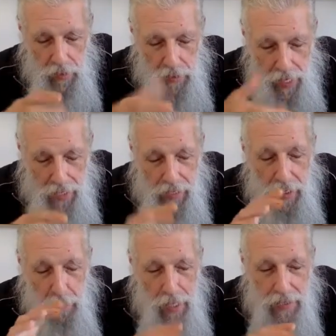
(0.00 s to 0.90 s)

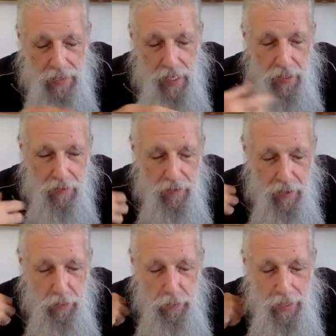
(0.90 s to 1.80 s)
Taking myself
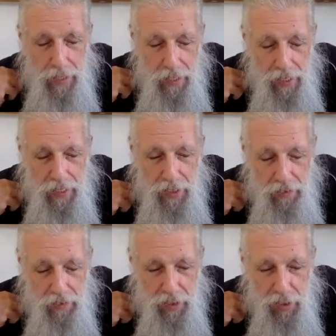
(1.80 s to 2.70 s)
to be an
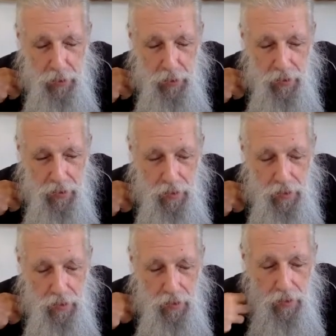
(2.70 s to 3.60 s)
individual,
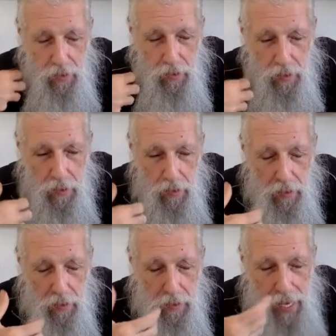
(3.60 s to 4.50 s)

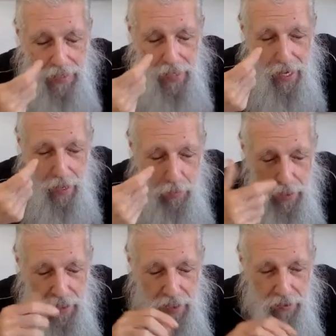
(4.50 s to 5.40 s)
not that I'm an
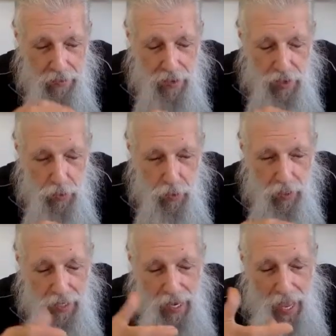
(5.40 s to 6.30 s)
individual
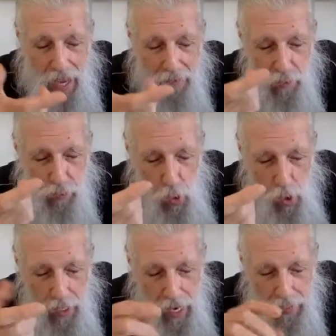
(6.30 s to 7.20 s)
and I have a
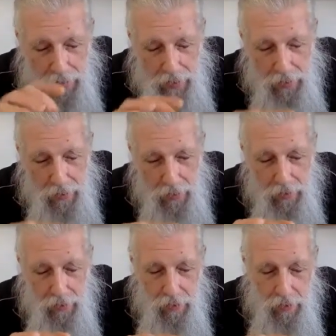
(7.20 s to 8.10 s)
wrong idea,
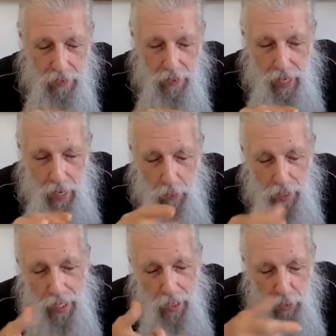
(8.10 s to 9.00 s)
and when
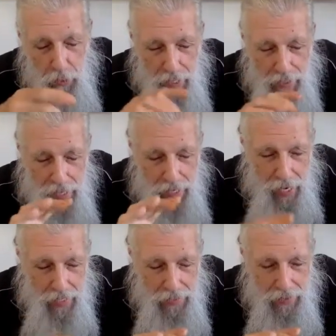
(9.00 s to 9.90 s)
I correct that
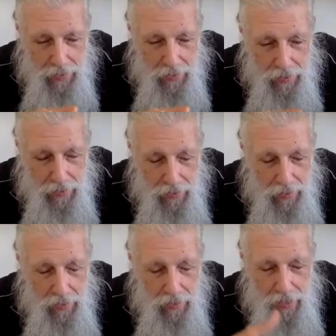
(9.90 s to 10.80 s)
idea,
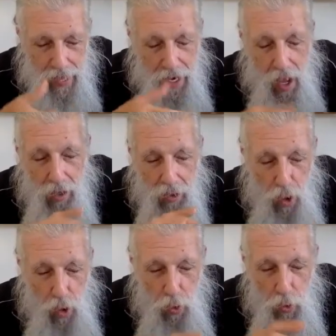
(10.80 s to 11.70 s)
then I'll
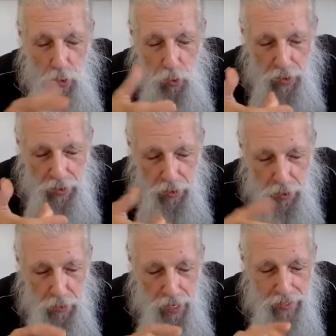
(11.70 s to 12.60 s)
know what the
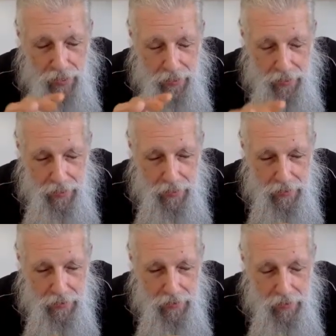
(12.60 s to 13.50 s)
correct thing
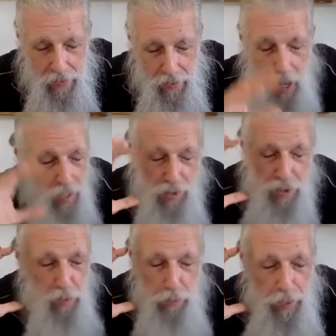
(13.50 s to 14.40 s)
is. I'll
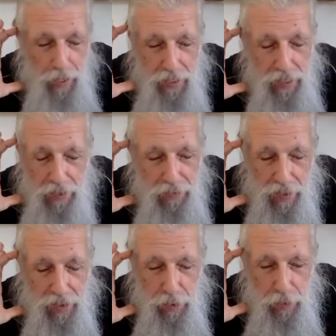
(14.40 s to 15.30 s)
still be an
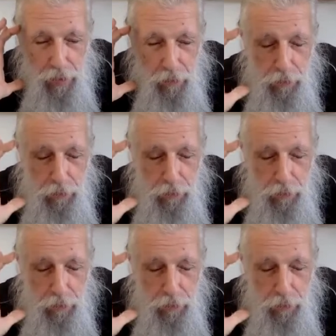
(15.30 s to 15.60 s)
individual.